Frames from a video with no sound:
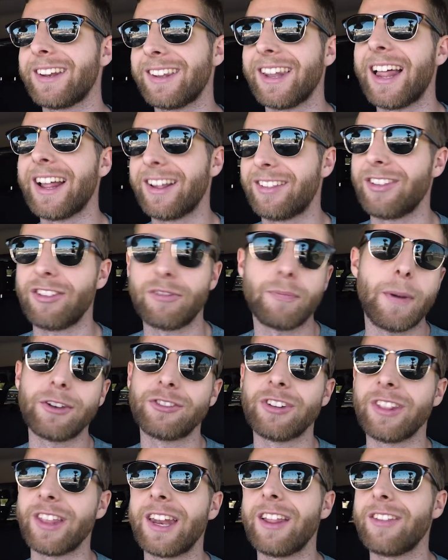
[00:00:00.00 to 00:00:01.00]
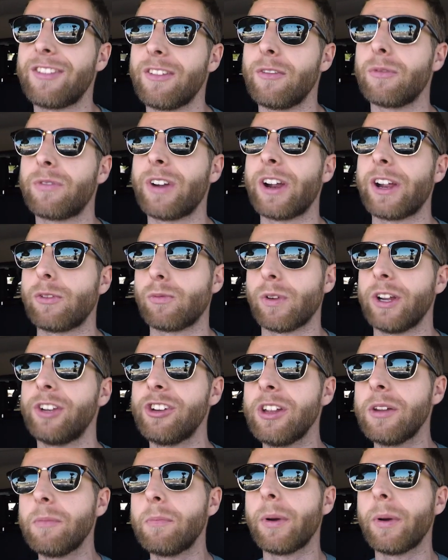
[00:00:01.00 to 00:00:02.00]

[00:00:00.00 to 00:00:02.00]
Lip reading: likes suspension that isn't very rigid,